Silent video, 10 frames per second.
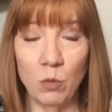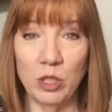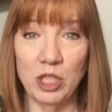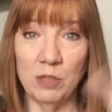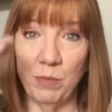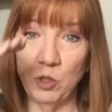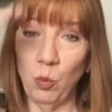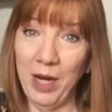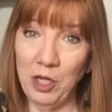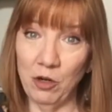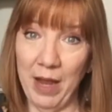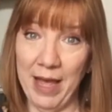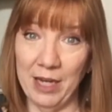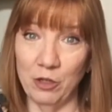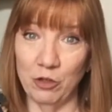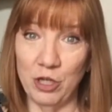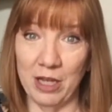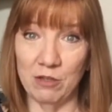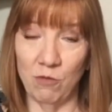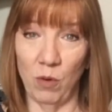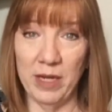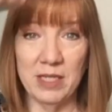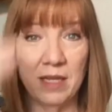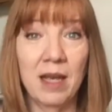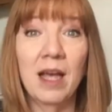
which is between your head and your chest voice,